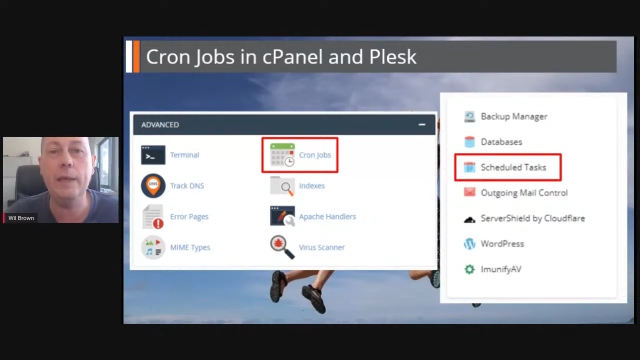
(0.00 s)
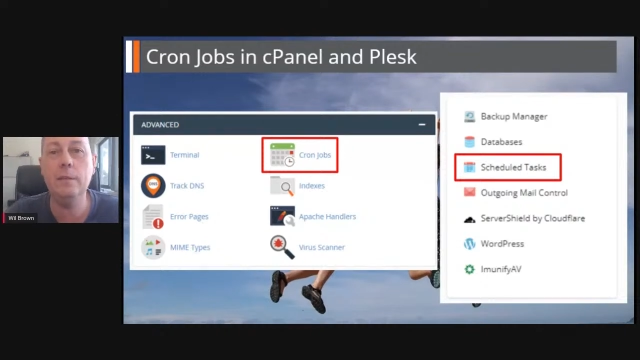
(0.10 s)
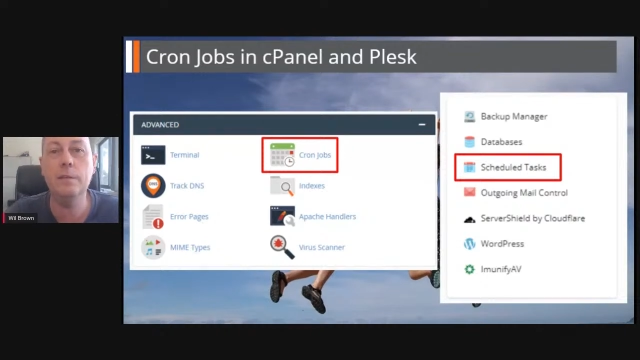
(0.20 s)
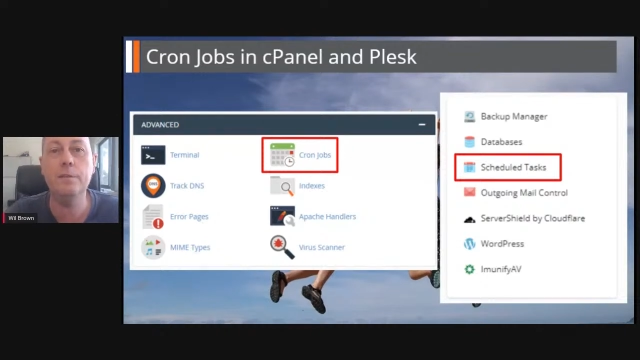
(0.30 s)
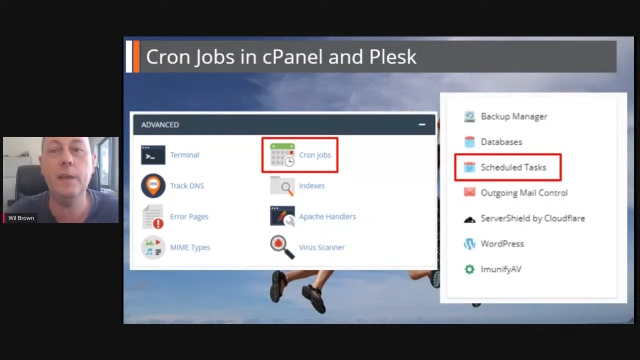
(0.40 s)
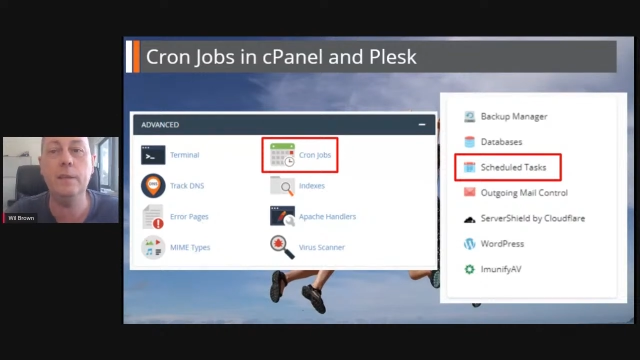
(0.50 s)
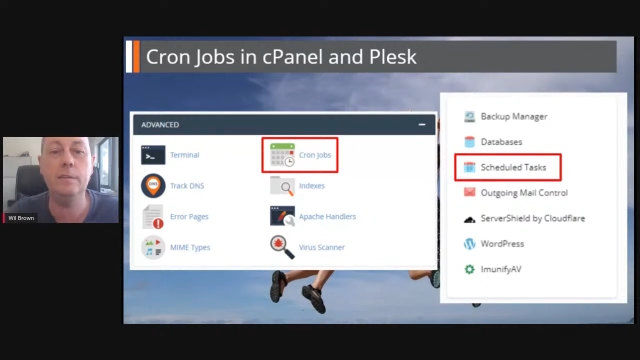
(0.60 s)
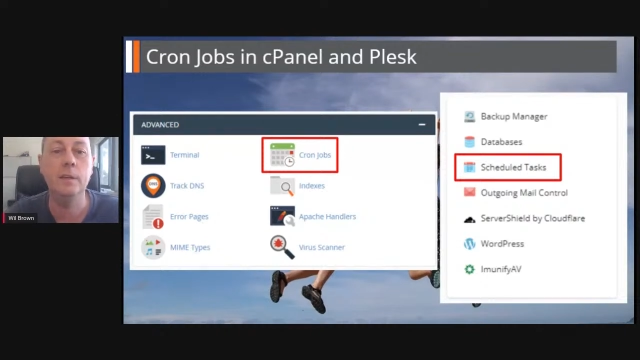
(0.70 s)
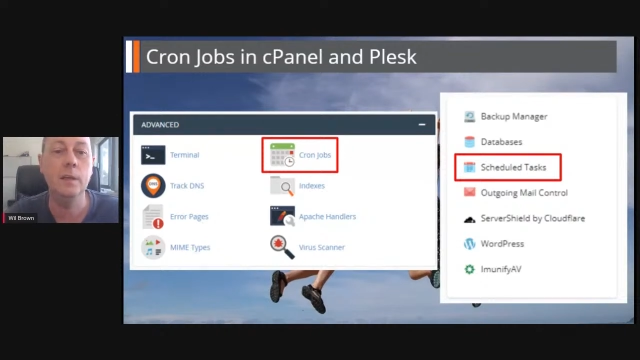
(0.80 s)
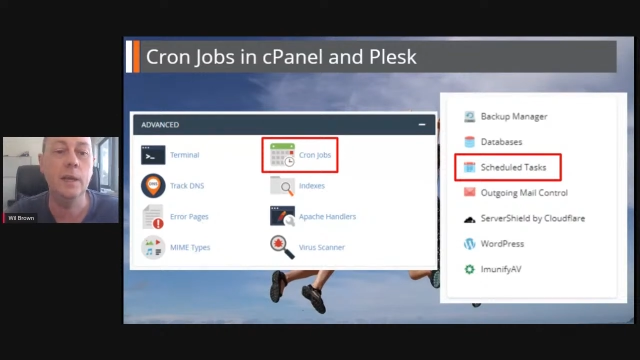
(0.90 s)

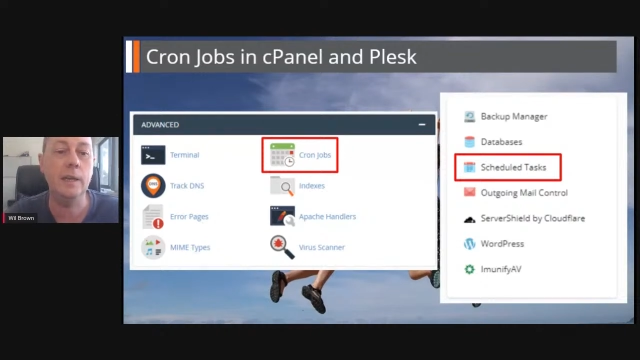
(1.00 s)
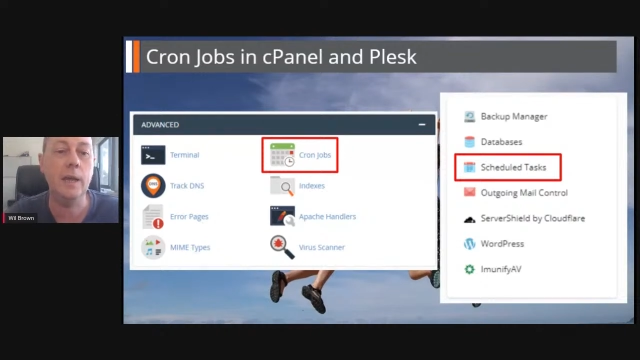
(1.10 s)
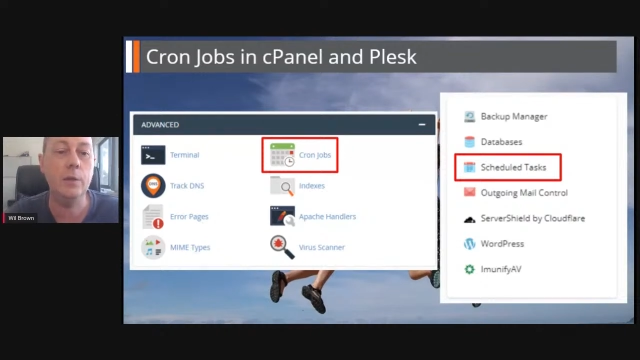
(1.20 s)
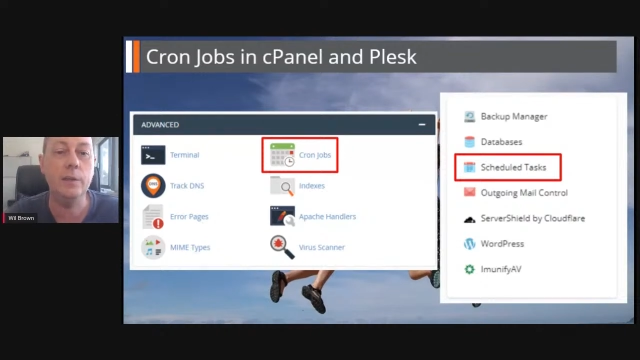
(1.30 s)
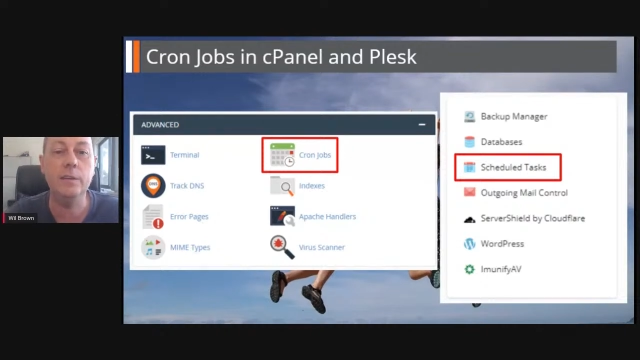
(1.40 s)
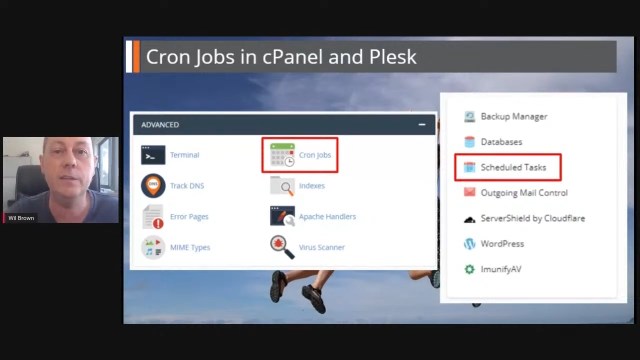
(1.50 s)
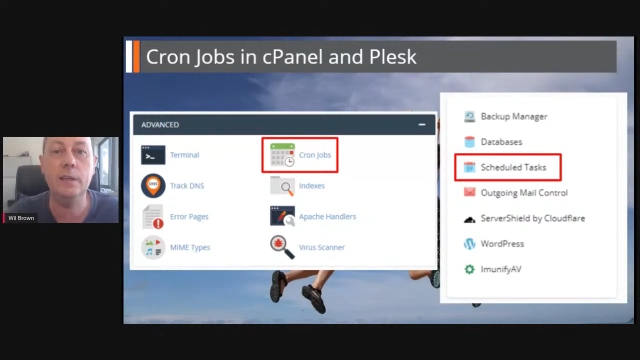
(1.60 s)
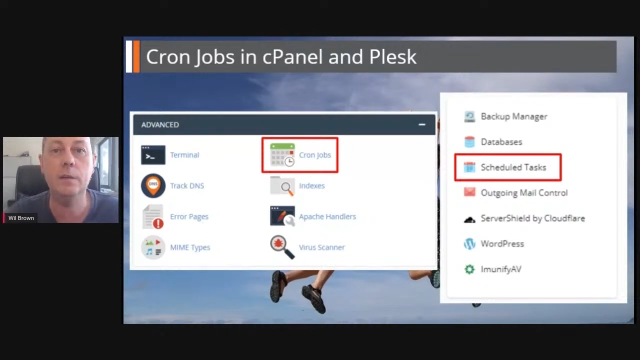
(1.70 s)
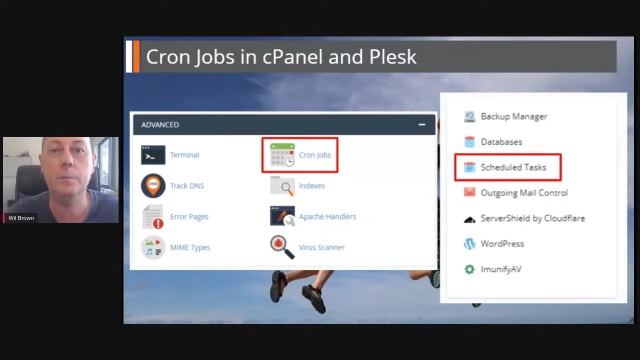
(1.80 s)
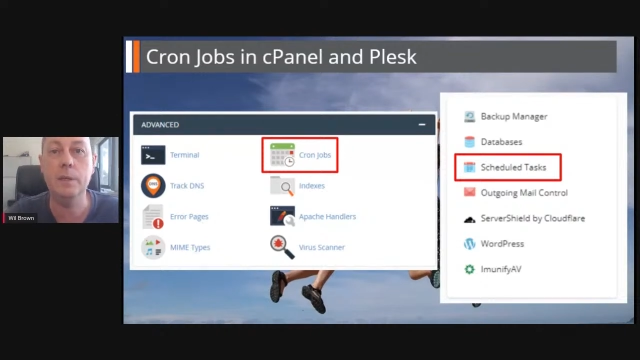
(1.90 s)
interface in how you can
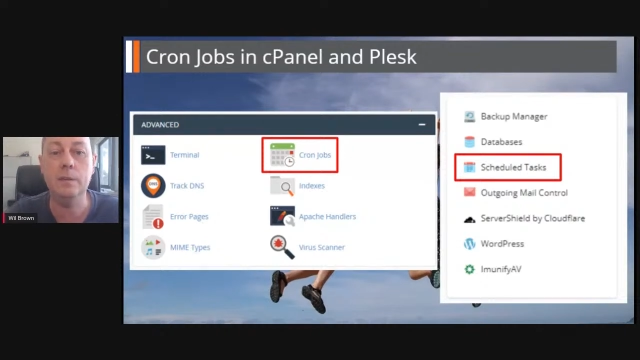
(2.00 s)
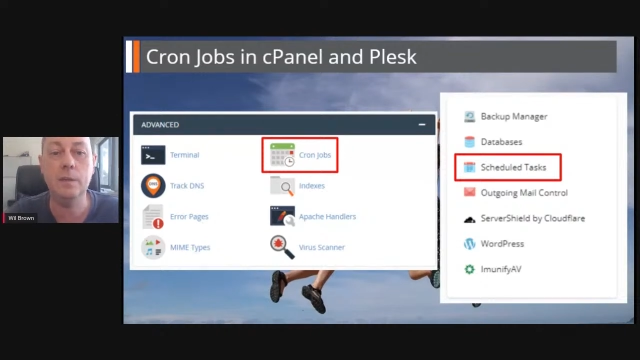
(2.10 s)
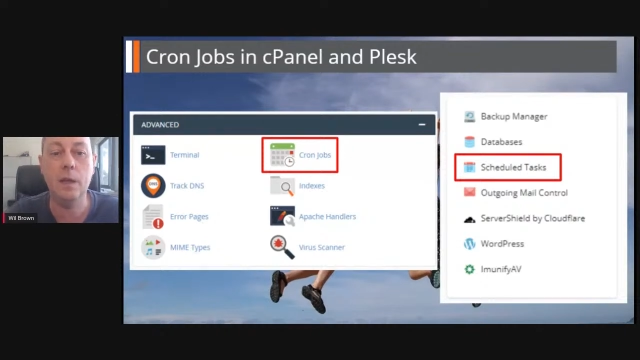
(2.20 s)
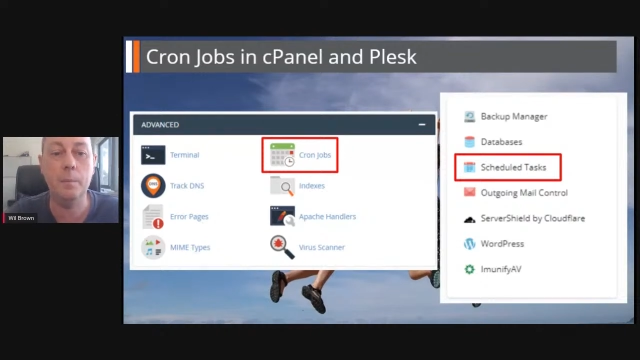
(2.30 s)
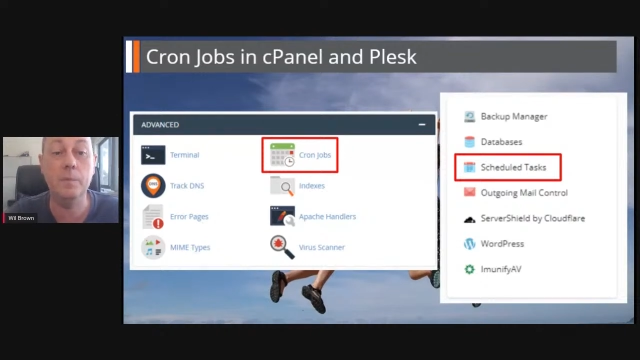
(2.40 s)
set up these